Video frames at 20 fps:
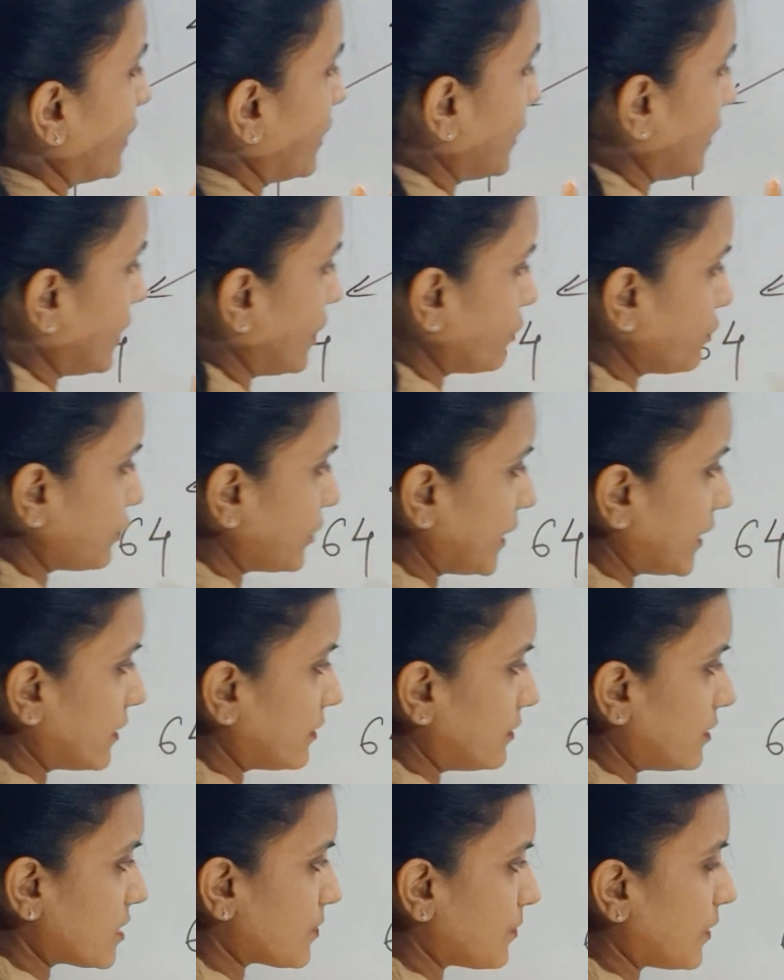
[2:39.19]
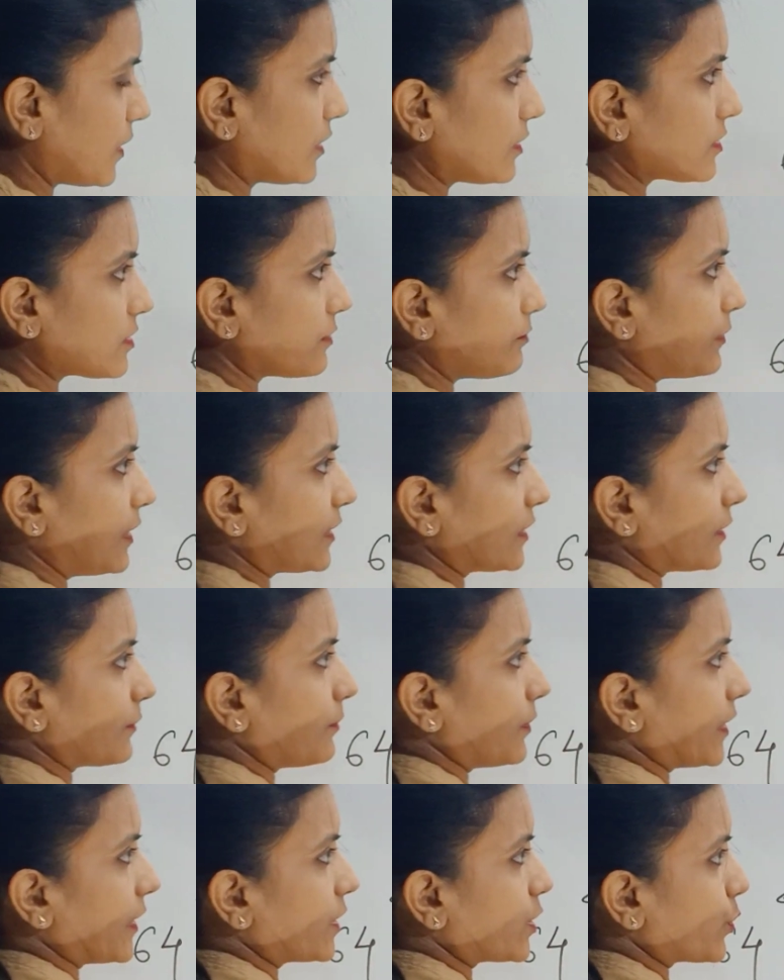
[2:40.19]
Now to get this part,
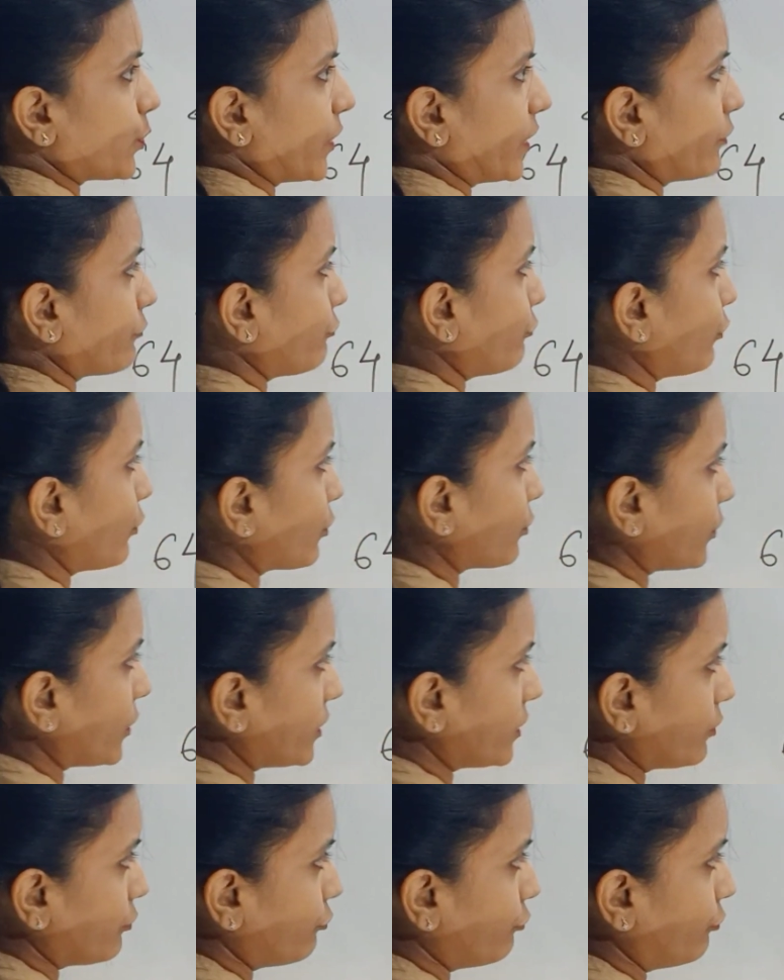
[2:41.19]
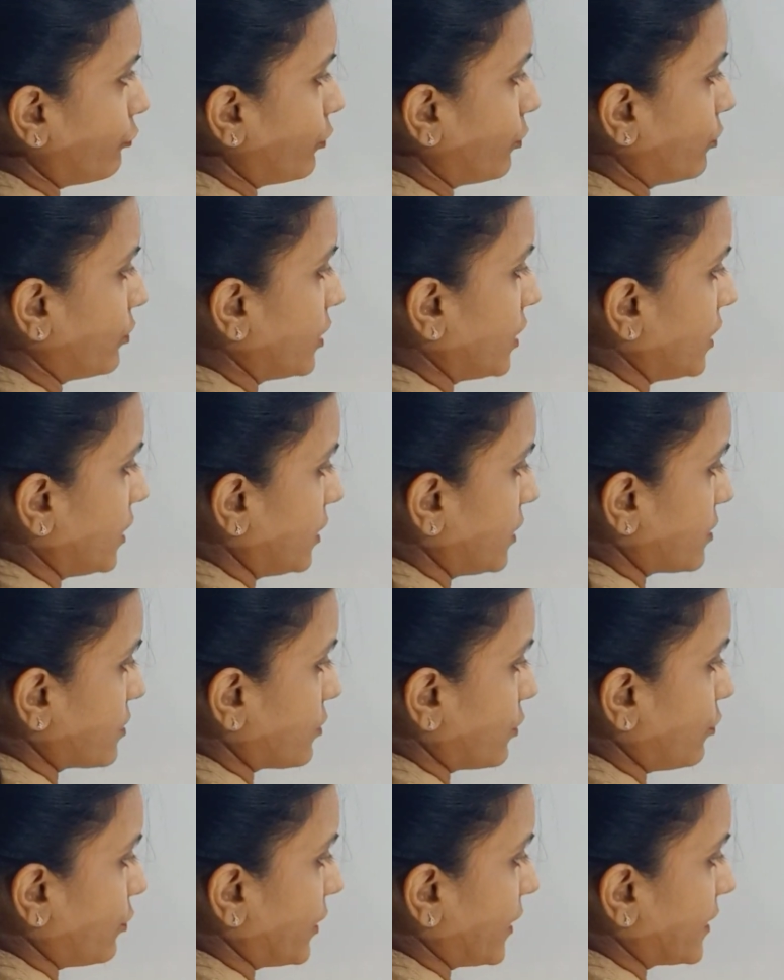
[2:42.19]
multiply 24 with 4. So
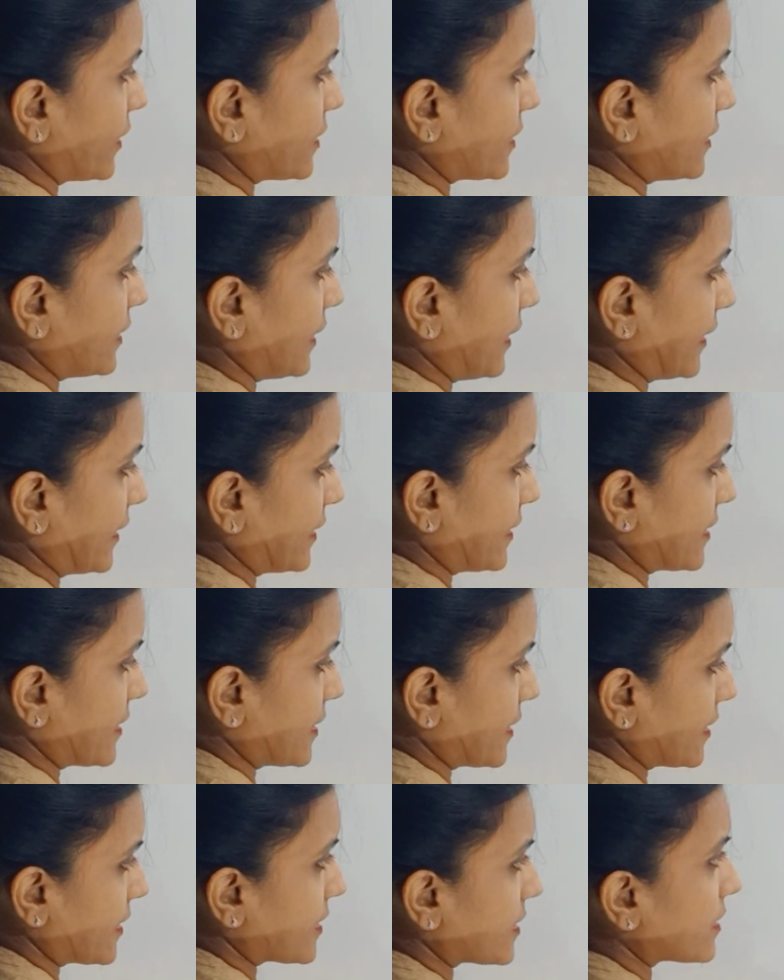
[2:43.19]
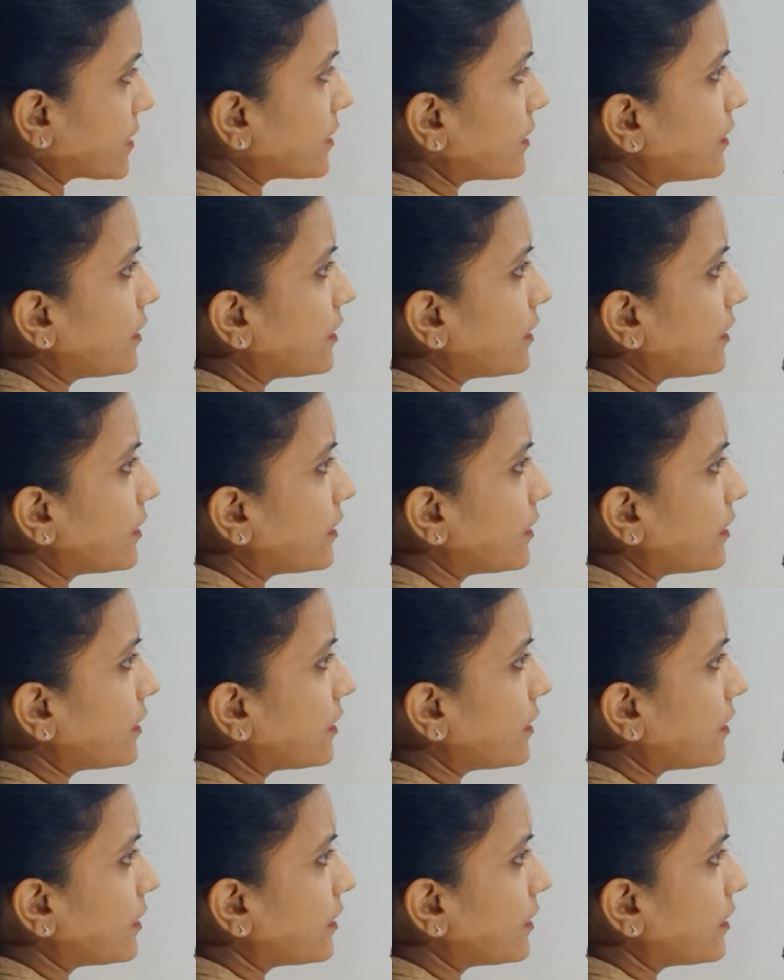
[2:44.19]
you get 96.